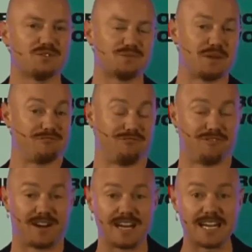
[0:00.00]
whether it's been
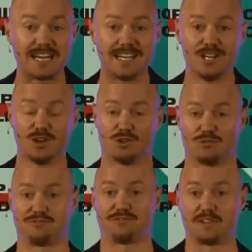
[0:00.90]
fire
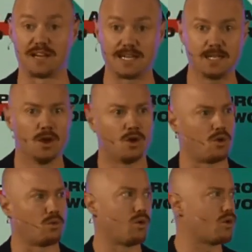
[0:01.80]
or flood
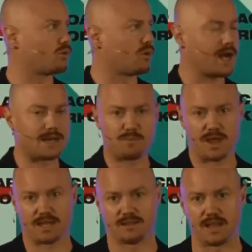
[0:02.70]
or worldwide
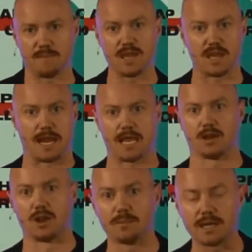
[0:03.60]
pandemic and
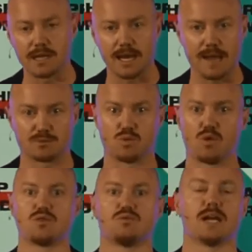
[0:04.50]
economic collapse,
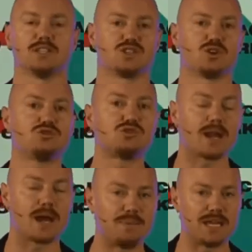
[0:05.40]
worldwide
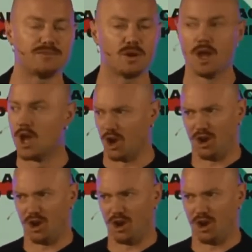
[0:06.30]
social upheaval,